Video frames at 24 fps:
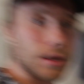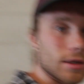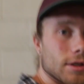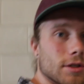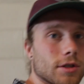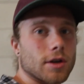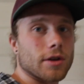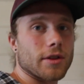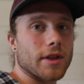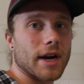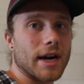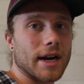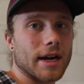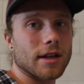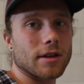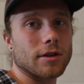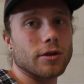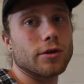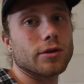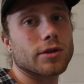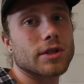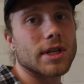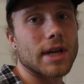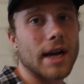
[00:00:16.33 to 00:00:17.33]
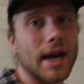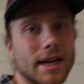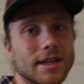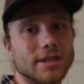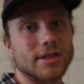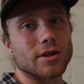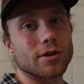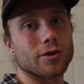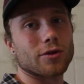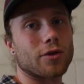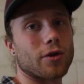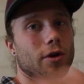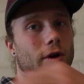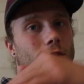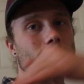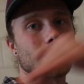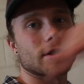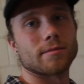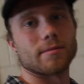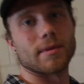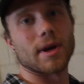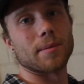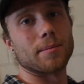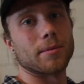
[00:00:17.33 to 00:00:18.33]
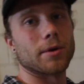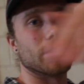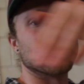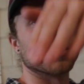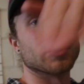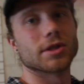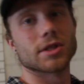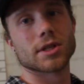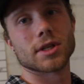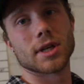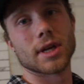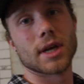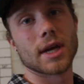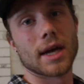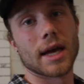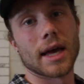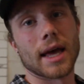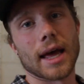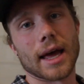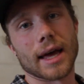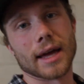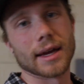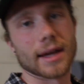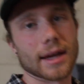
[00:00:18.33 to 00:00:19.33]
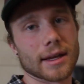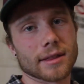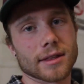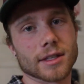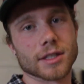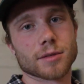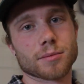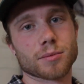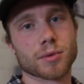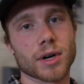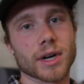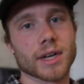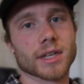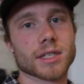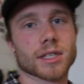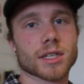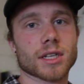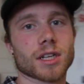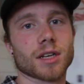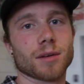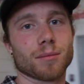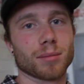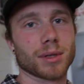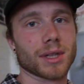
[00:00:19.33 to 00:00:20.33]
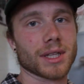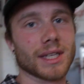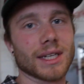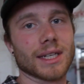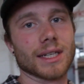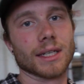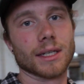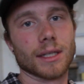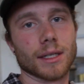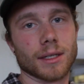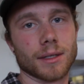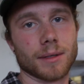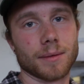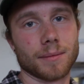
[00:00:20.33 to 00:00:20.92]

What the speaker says: so that I can use it as the cross members and get this press completed.